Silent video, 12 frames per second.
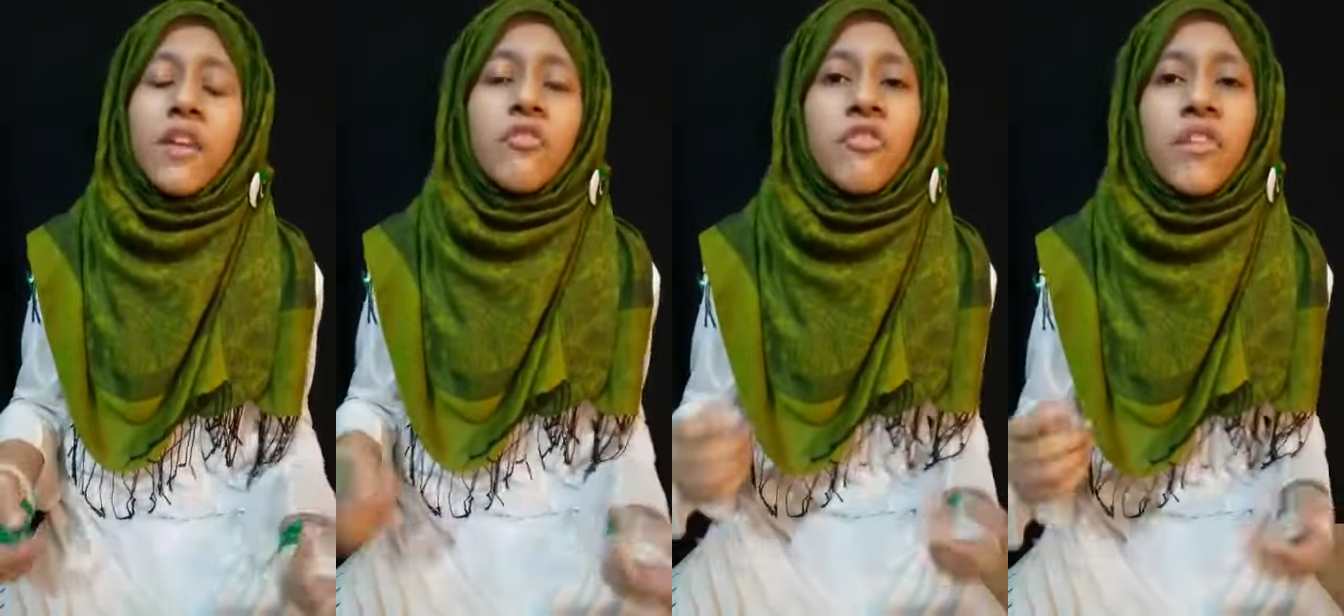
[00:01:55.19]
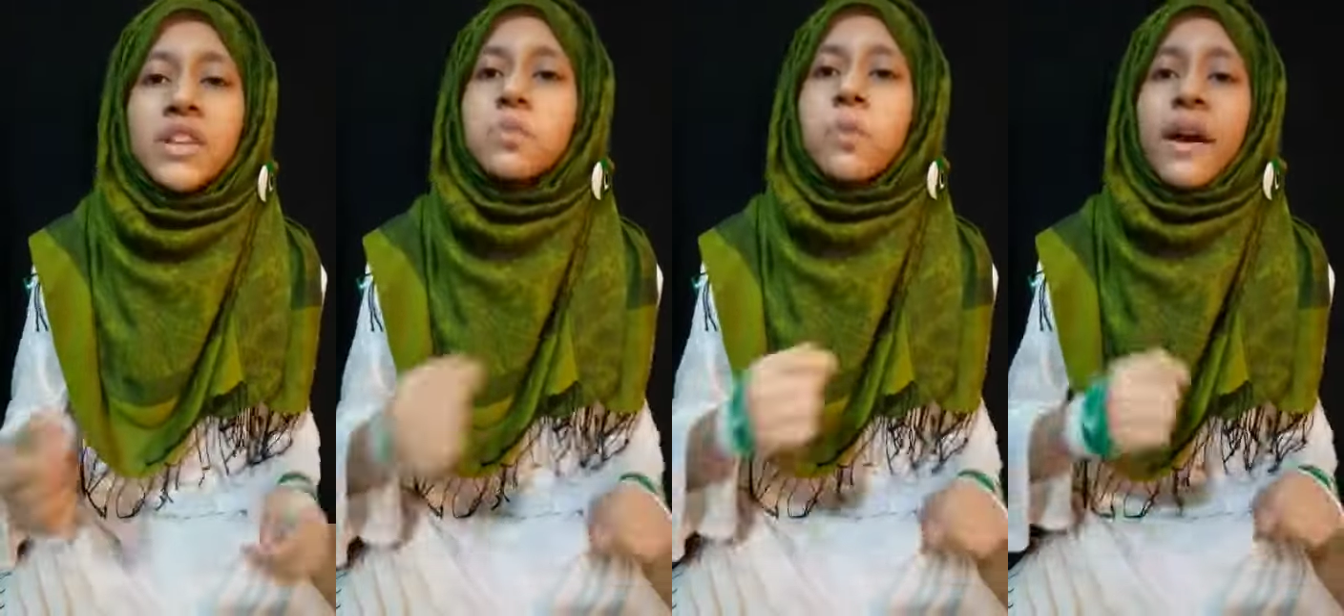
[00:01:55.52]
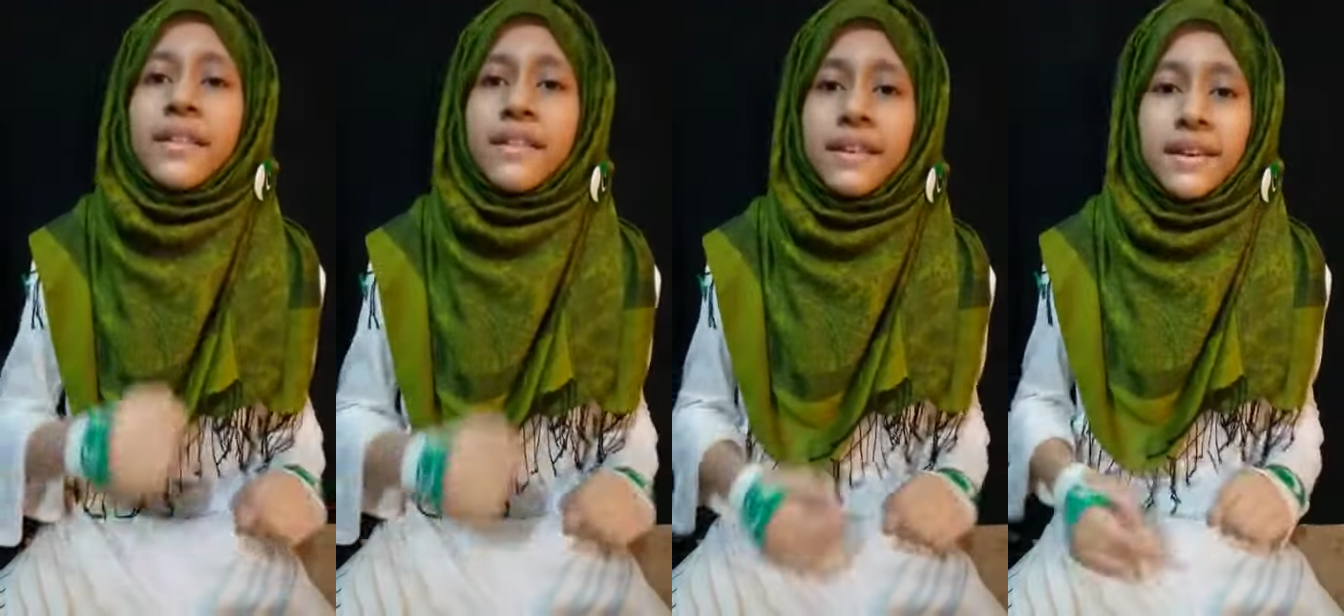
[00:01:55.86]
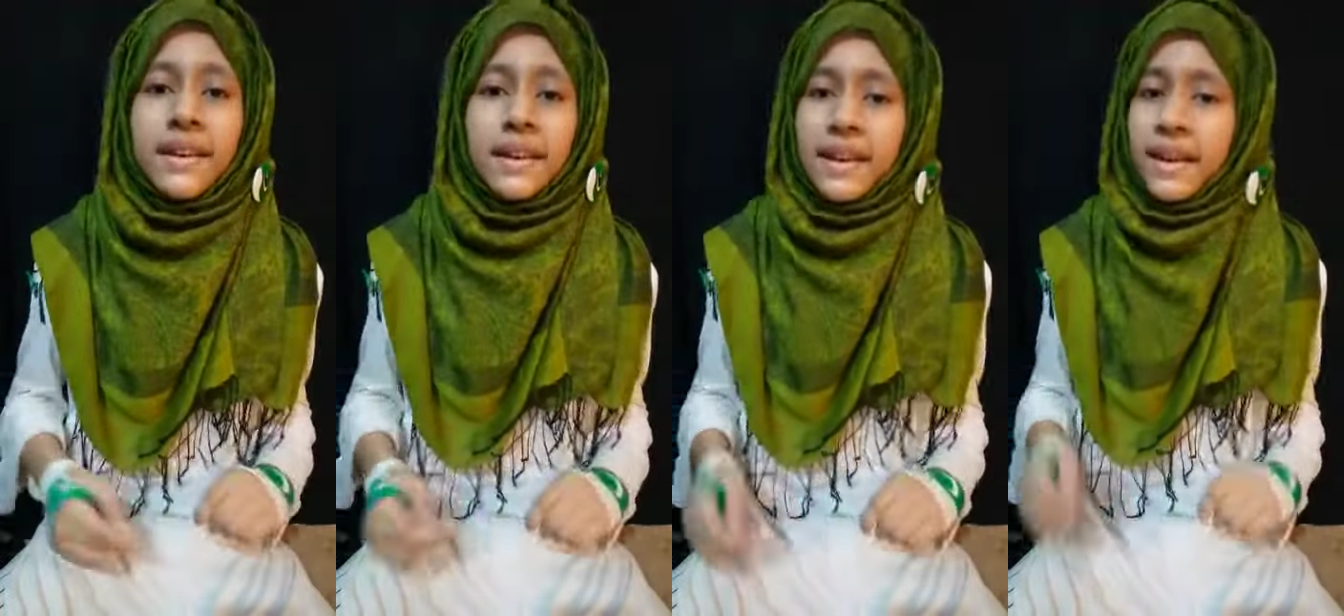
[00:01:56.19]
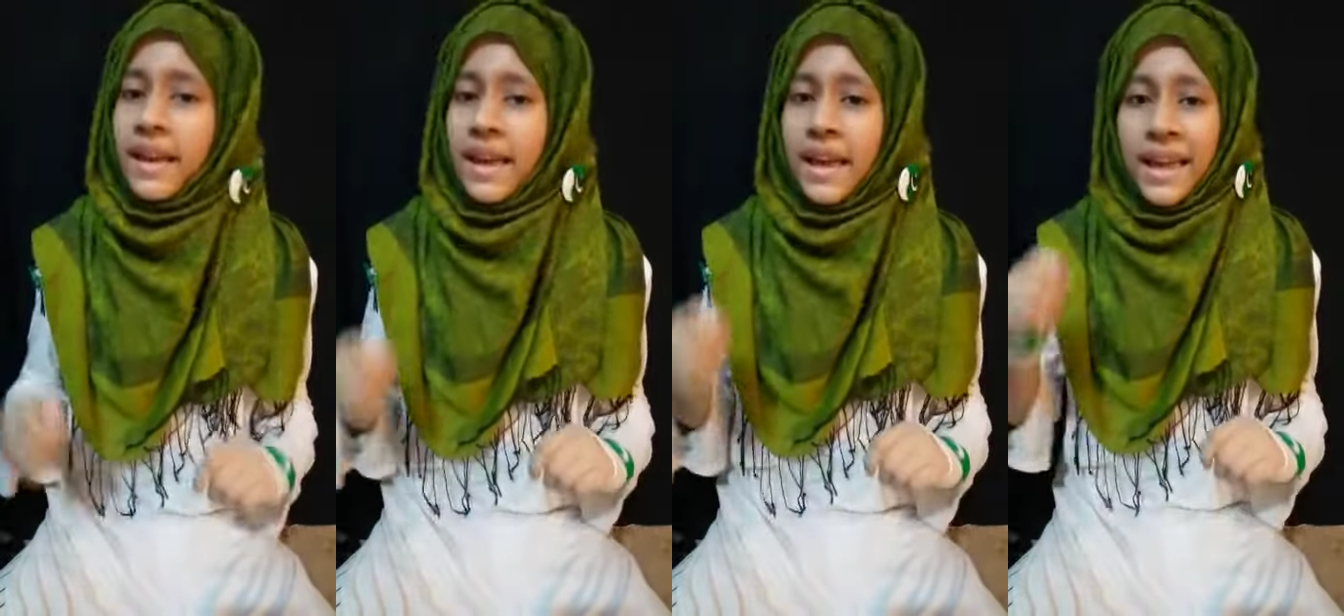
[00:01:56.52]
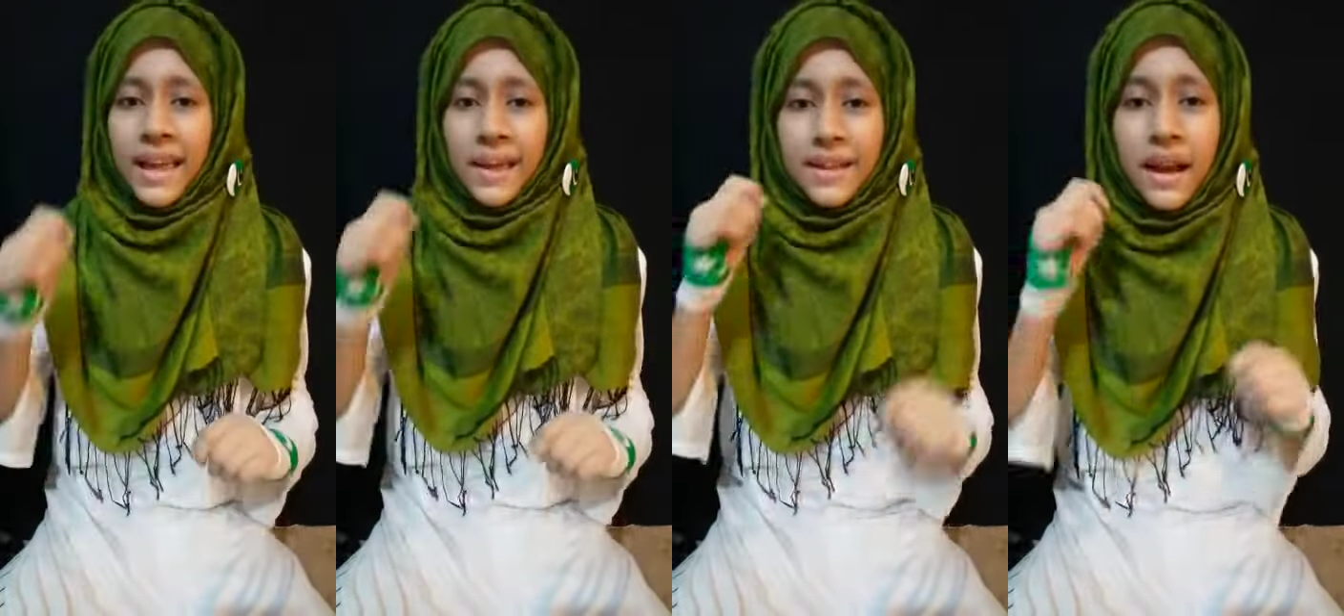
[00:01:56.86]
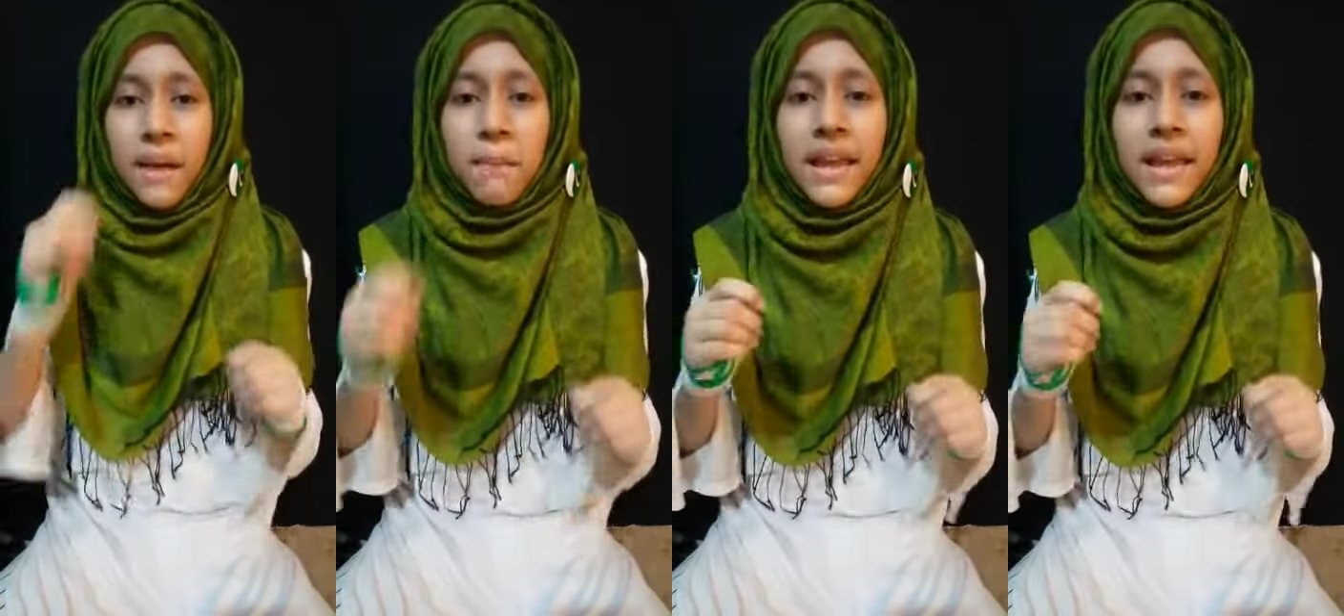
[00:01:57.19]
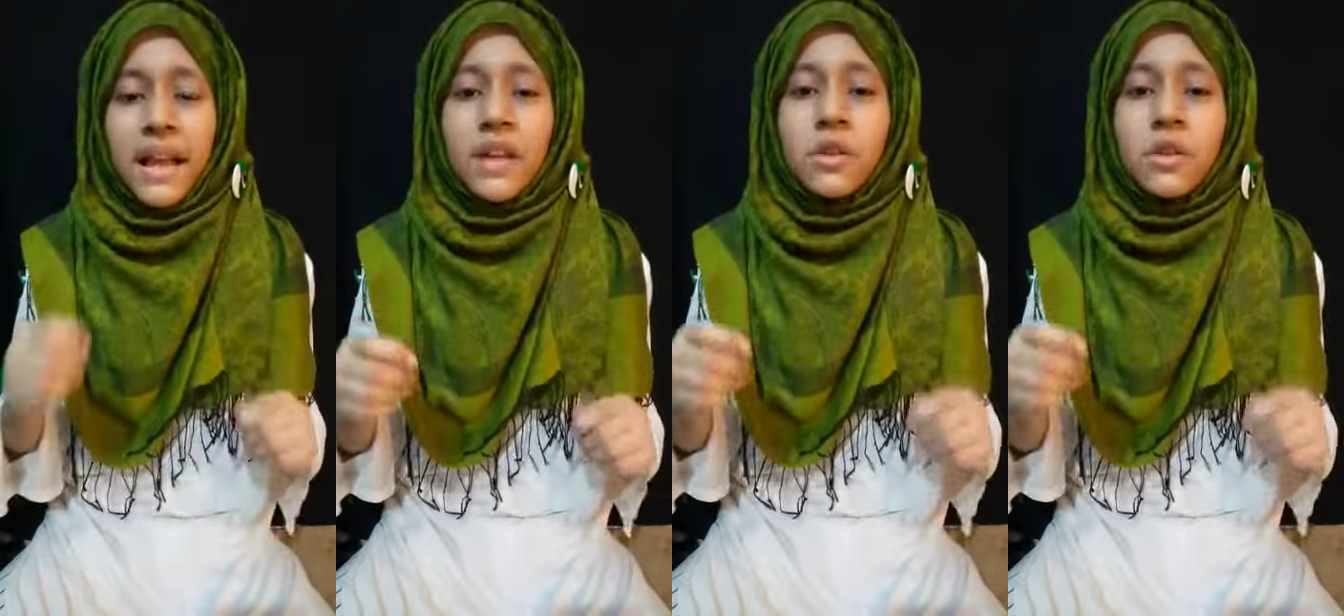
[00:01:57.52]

First point, they are making